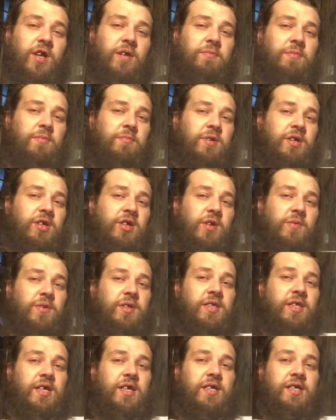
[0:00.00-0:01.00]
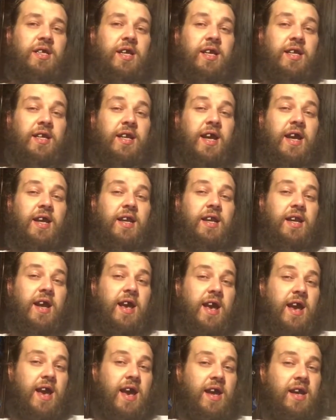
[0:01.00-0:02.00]
him to be showing things like that,
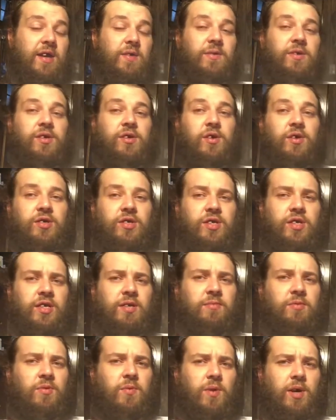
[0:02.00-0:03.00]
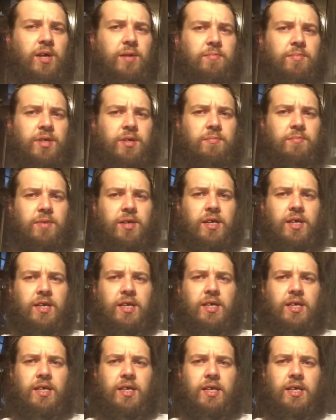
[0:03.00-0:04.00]
I know it's costing him quite a bit of
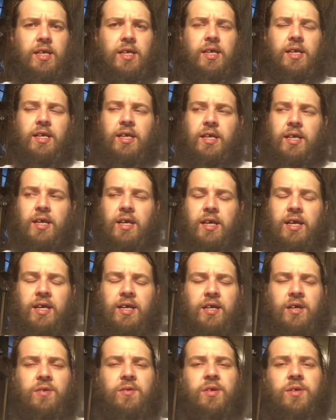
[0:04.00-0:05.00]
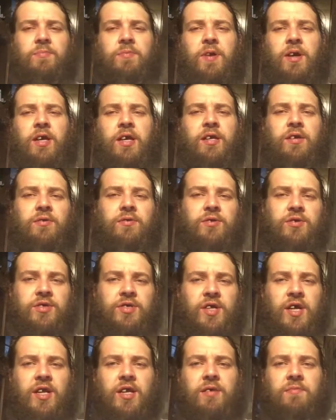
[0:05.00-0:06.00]
money. And I know he's probably going to
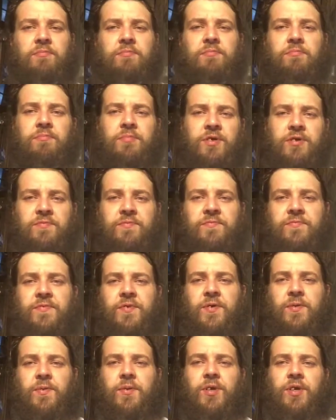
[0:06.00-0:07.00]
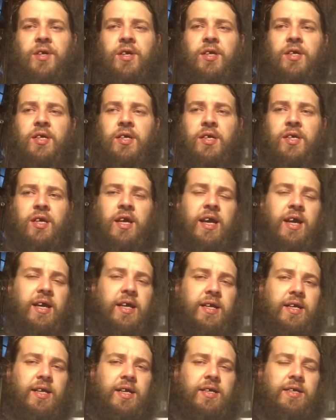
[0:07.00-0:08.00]
sell them moving forward.
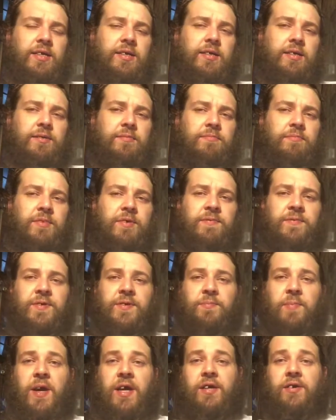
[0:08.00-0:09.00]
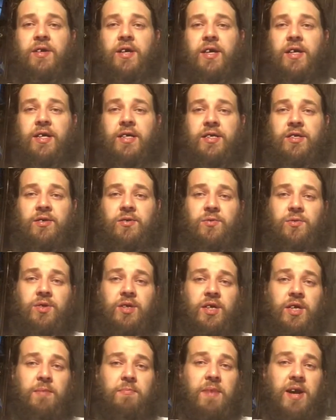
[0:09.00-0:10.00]
Heck, if his Patreon gets it
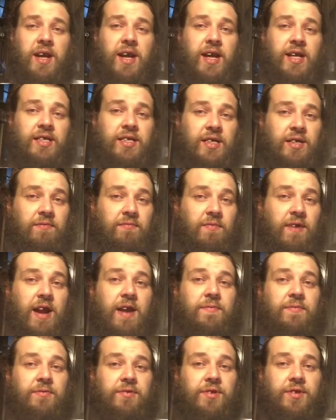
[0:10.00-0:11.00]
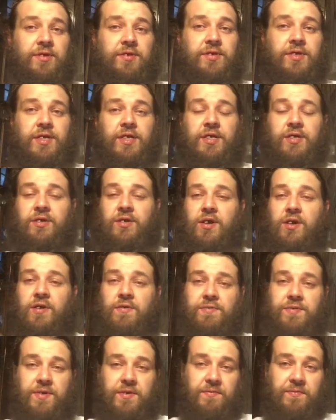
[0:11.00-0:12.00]
going, he might actually raffle those things
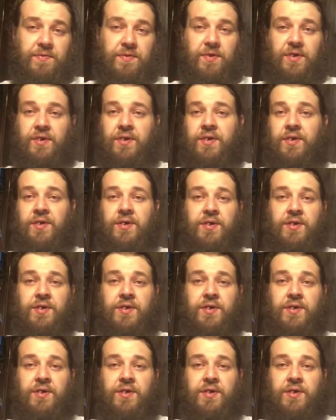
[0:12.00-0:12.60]
off. So for,